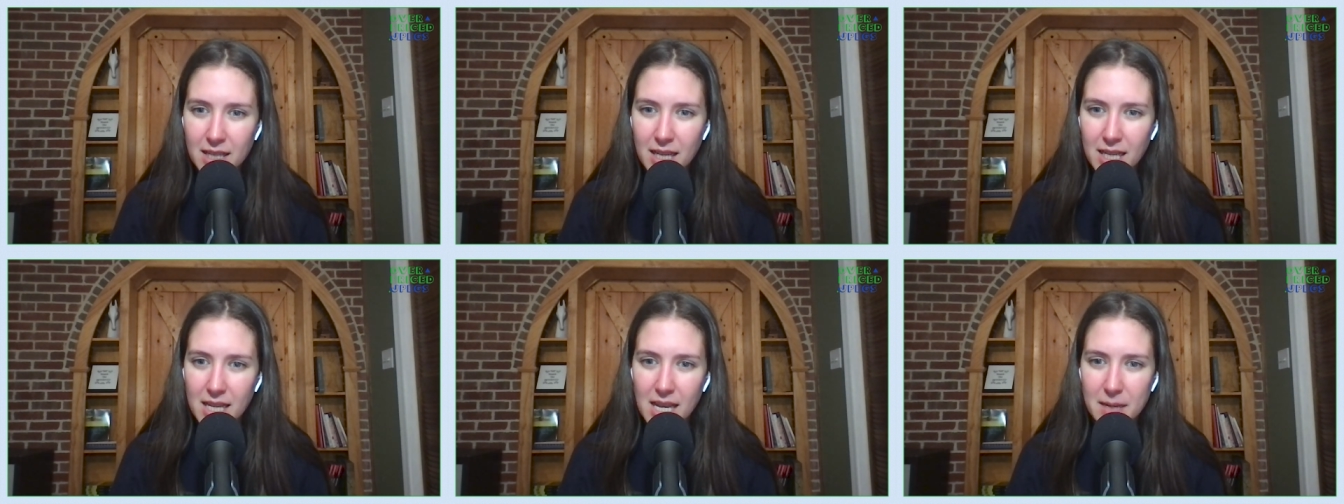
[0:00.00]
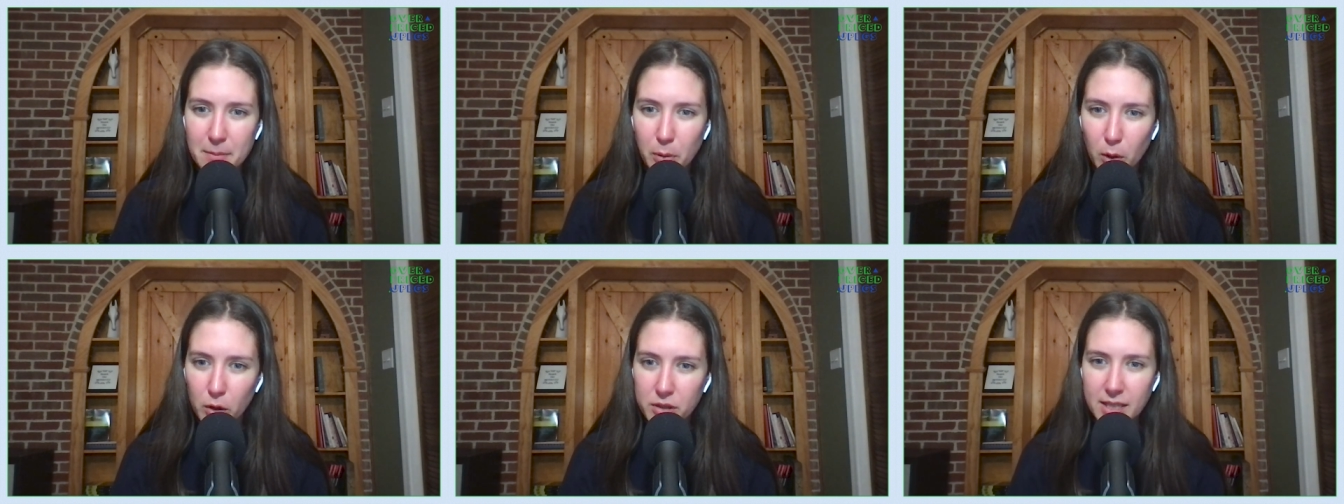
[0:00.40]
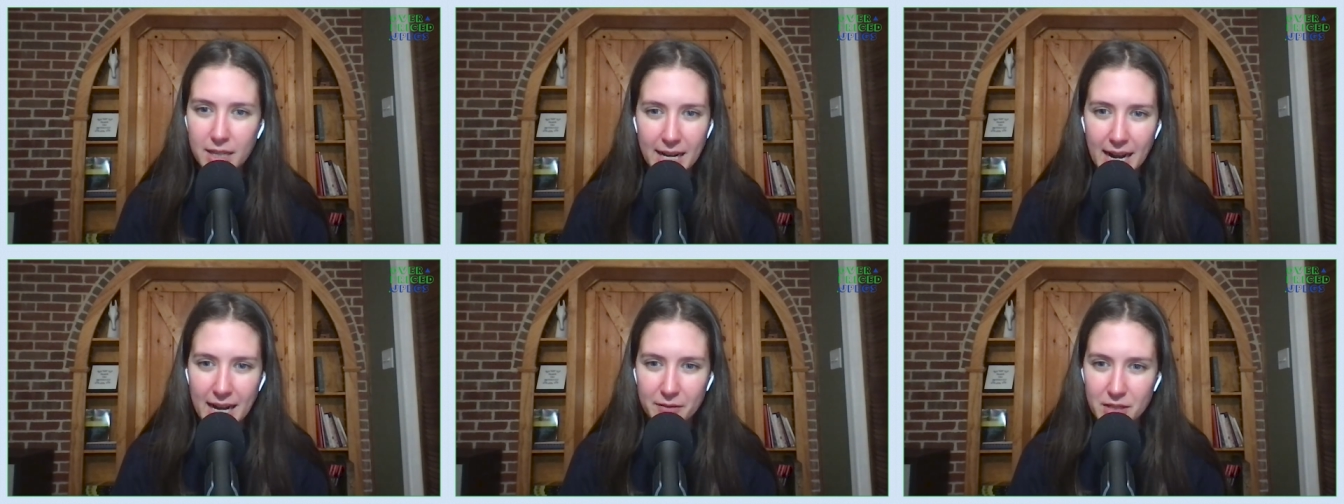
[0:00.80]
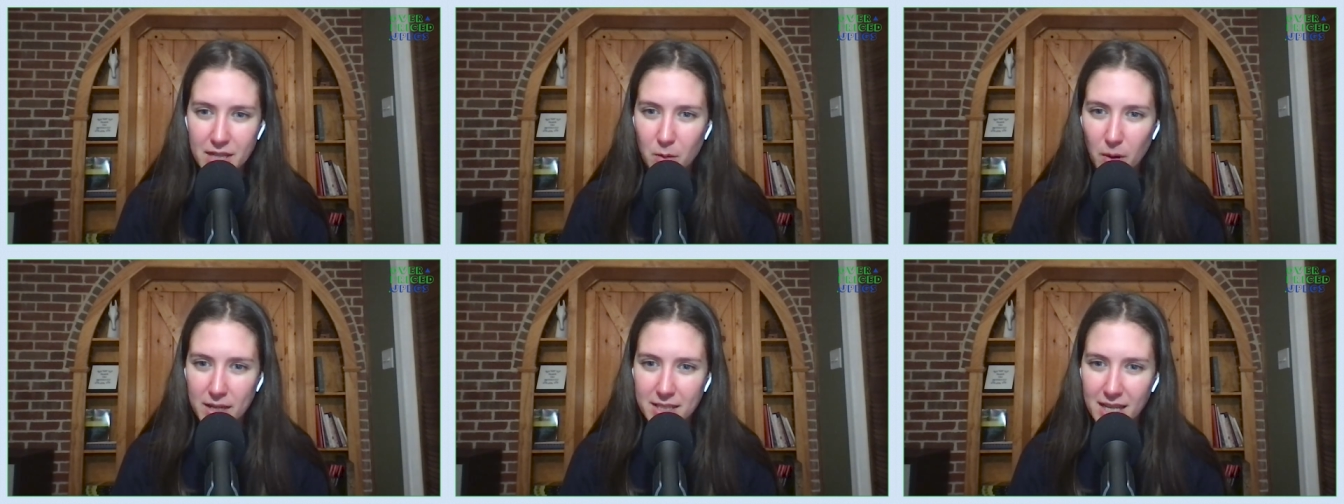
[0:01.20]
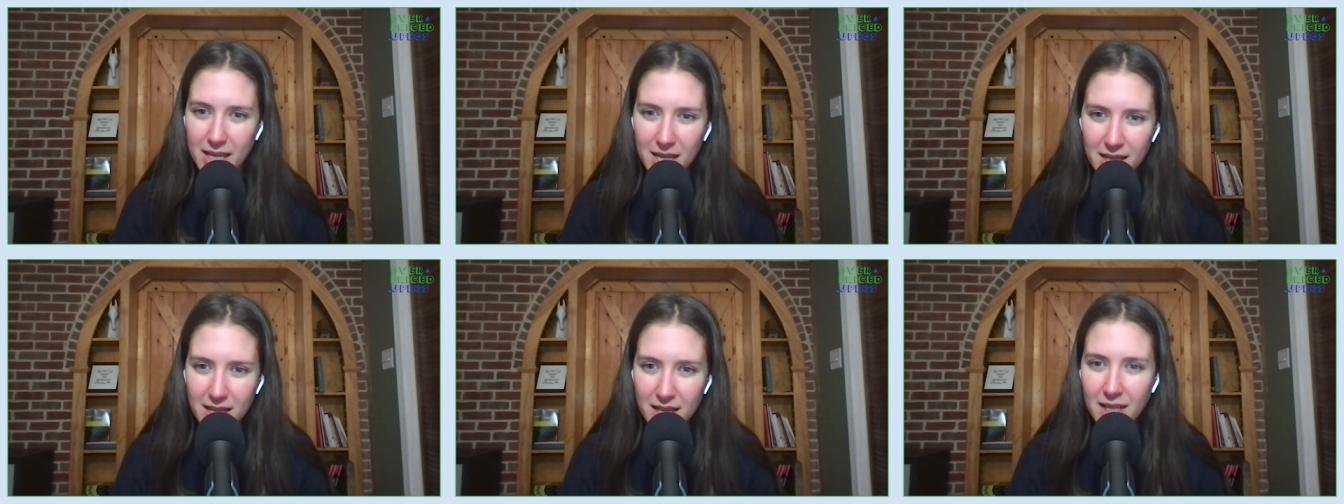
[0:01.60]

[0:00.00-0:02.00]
in, in person at NFT NYC?